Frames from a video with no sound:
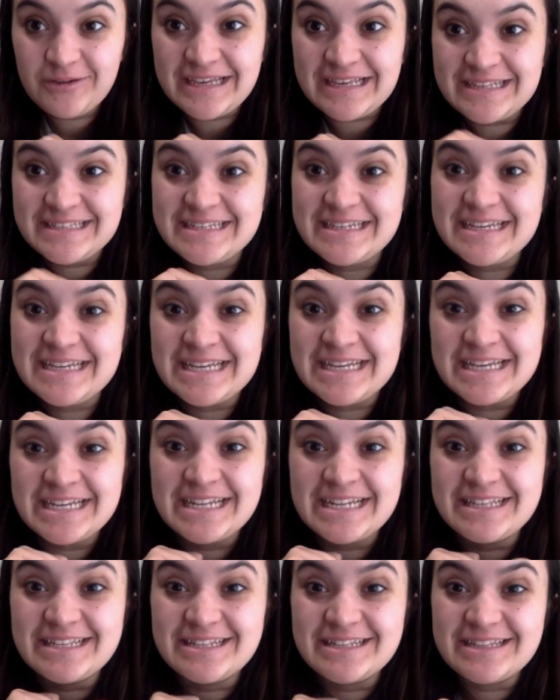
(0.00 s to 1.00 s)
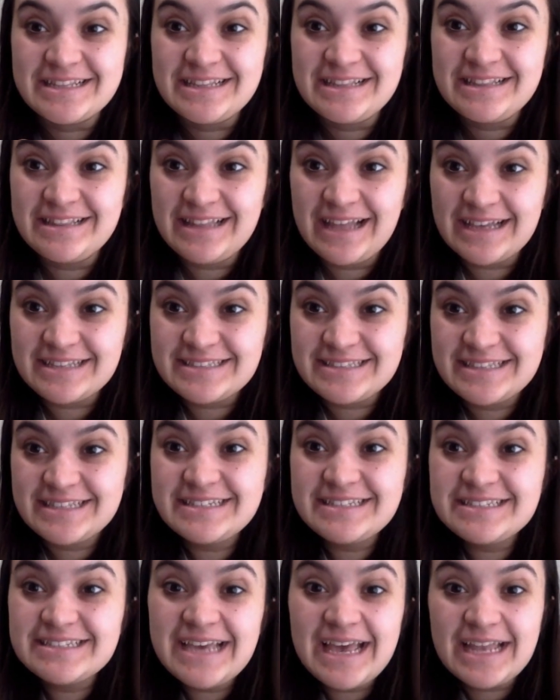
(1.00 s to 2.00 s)
is in less
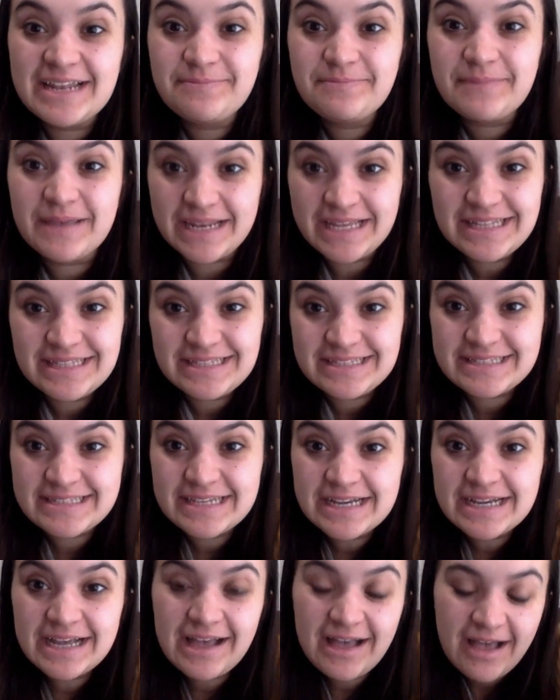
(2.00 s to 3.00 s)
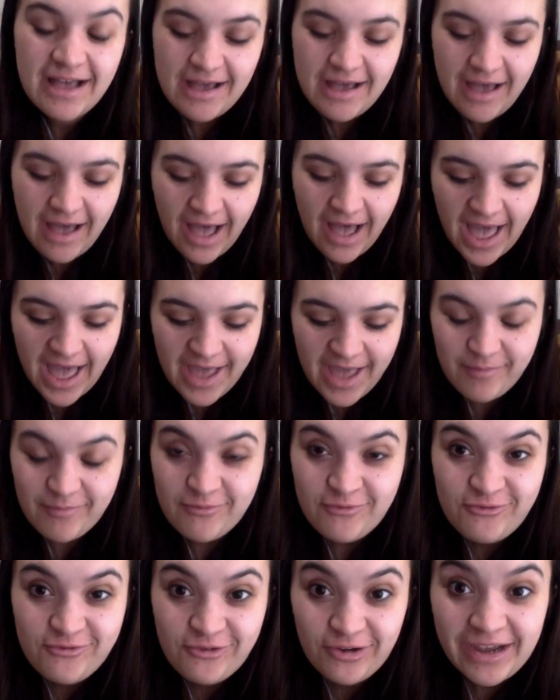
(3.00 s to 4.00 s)
than 10 minutes. I am
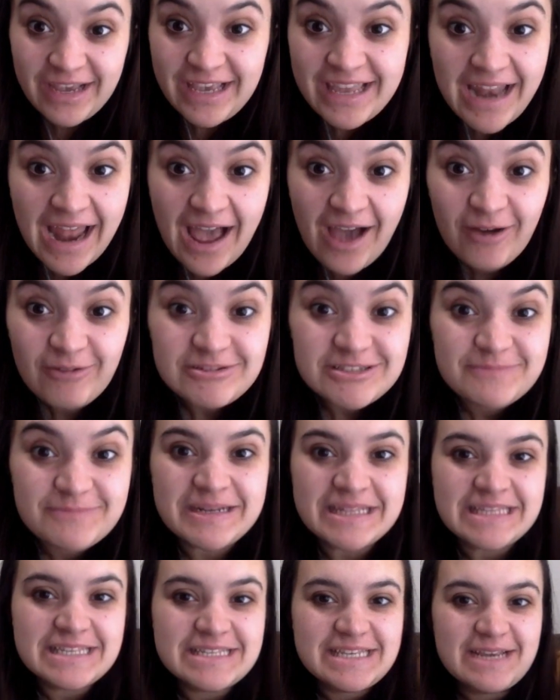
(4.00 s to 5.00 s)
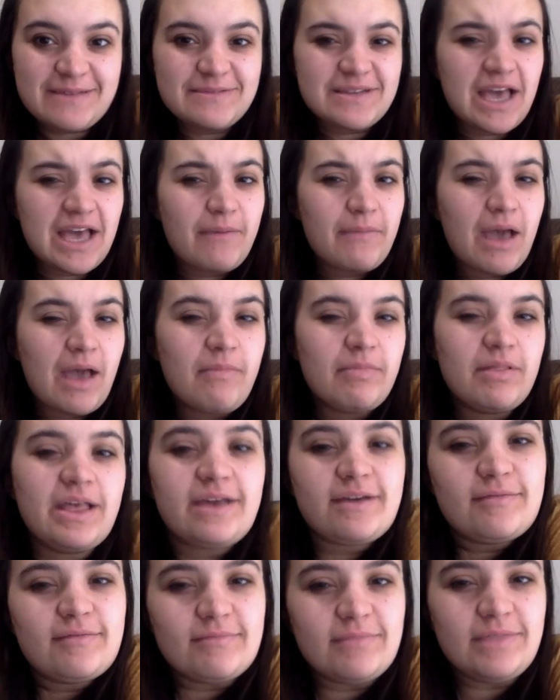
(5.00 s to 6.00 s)
freaking out, but at the same time, I'm like,
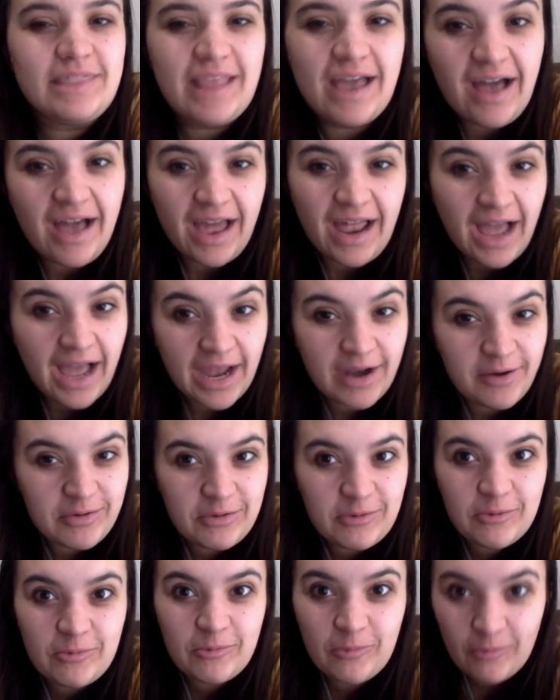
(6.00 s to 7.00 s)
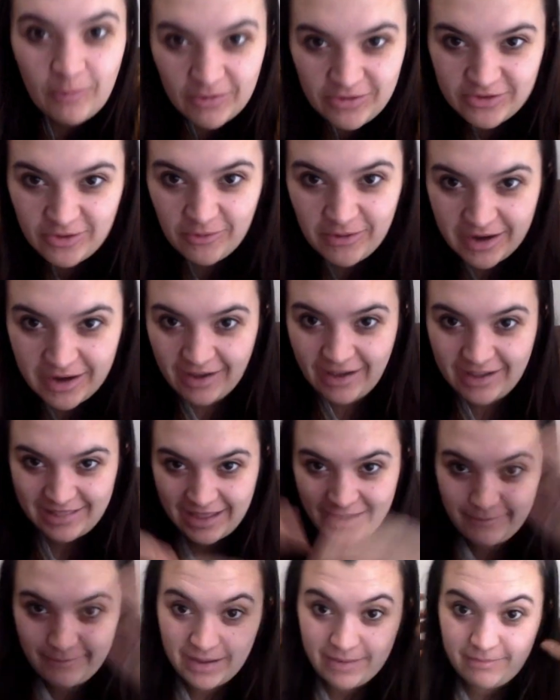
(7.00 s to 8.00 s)
I don't know what's going on.
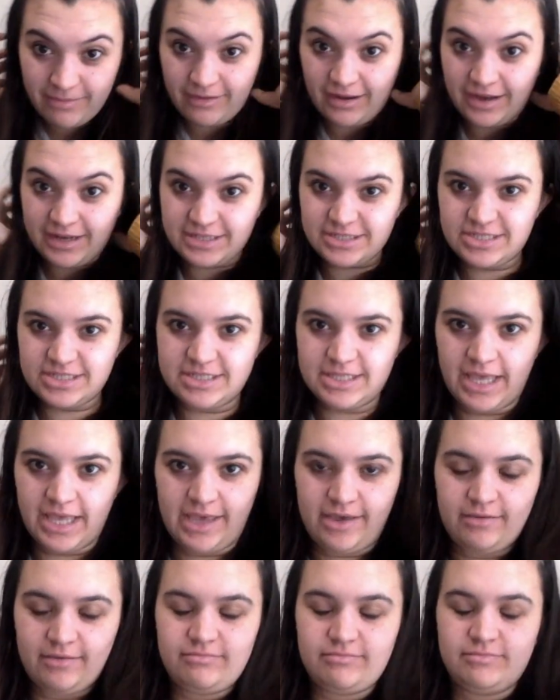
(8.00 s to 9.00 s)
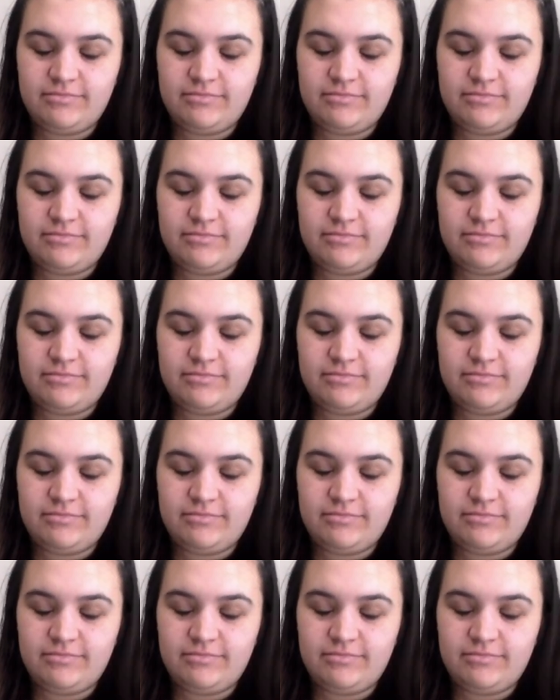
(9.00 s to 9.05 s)
Like, my brain is just like,